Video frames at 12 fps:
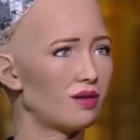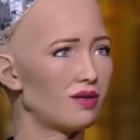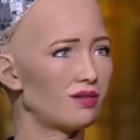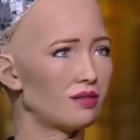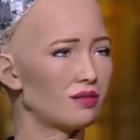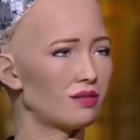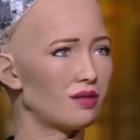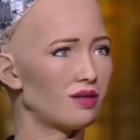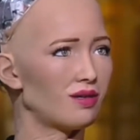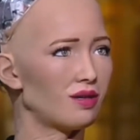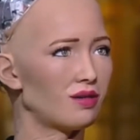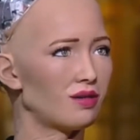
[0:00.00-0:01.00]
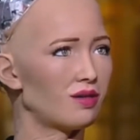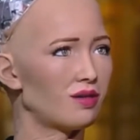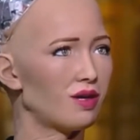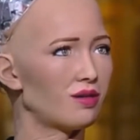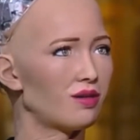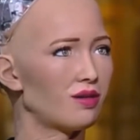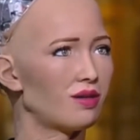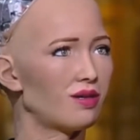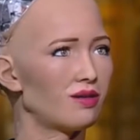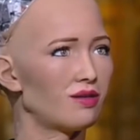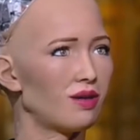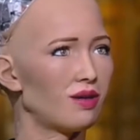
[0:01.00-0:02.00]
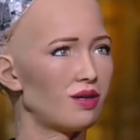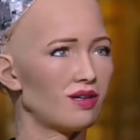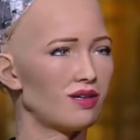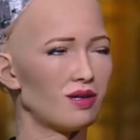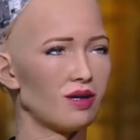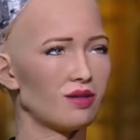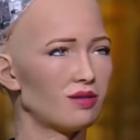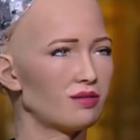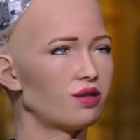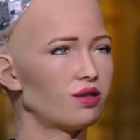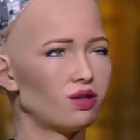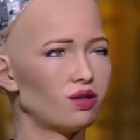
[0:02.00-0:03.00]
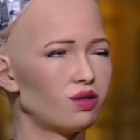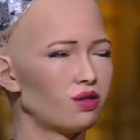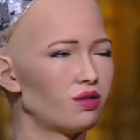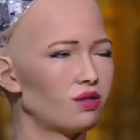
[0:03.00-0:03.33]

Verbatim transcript: we should never forget to work hard and care about each other.